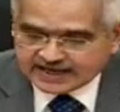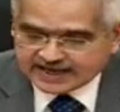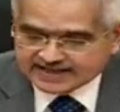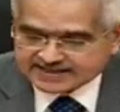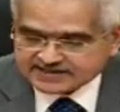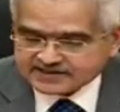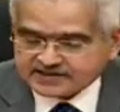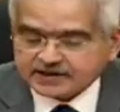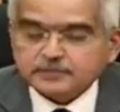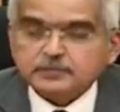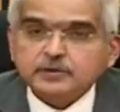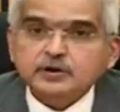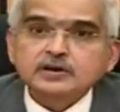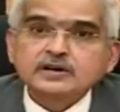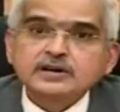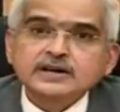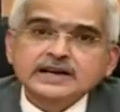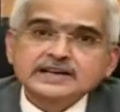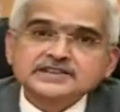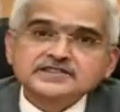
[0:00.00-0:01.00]
has
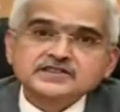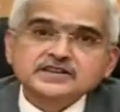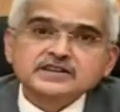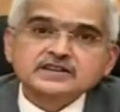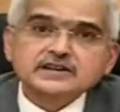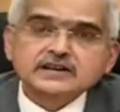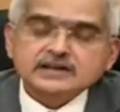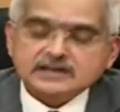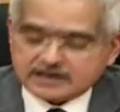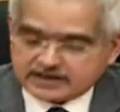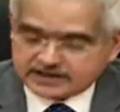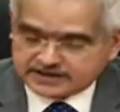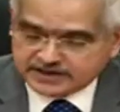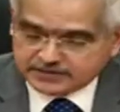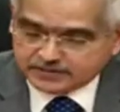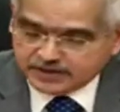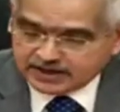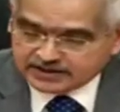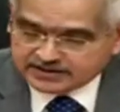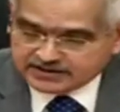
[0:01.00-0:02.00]
crippled external
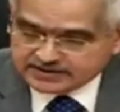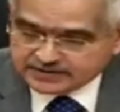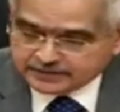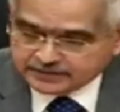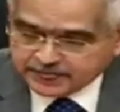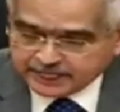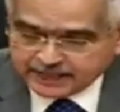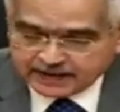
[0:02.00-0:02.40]
demand.